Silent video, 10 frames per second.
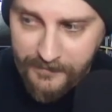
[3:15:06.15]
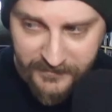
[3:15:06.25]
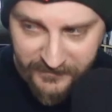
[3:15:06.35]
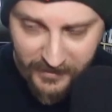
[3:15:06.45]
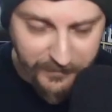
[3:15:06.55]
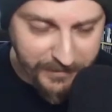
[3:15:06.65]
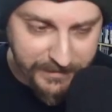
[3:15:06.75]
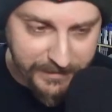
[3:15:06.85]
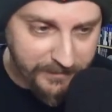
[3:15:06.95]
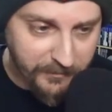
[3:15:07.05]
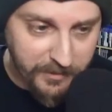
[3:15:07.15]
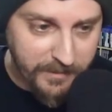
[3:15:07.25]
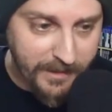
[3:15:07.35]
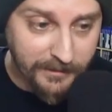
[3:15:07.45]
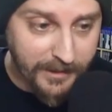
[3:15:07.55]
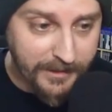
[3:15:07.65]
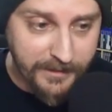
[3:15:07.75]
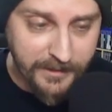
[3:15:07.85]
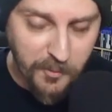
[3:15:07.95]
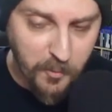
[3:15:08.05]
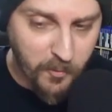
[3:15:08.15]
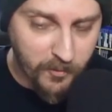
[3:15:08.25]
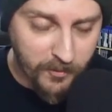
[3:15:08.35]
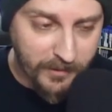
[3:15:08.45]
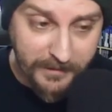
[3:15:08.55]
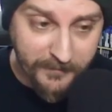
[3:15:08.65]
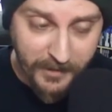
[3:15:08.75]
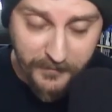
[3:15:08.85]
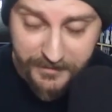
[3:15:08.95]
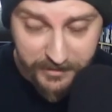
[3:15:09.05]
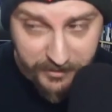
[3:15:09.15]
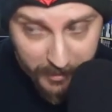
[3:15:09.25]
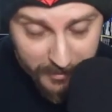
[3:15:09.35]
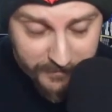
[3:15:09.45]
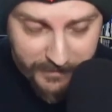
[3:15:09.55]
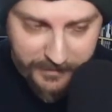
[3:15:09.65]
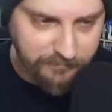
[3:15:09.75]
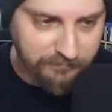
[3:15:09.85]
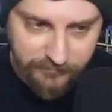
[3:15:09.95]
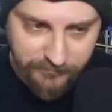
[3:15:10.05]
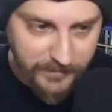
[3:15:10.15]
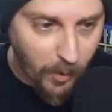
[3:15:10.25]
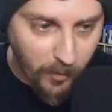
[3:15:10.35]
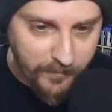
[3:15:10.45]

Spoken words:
Final Fantasy VII Remake like or Final Fantasy 12 like, no.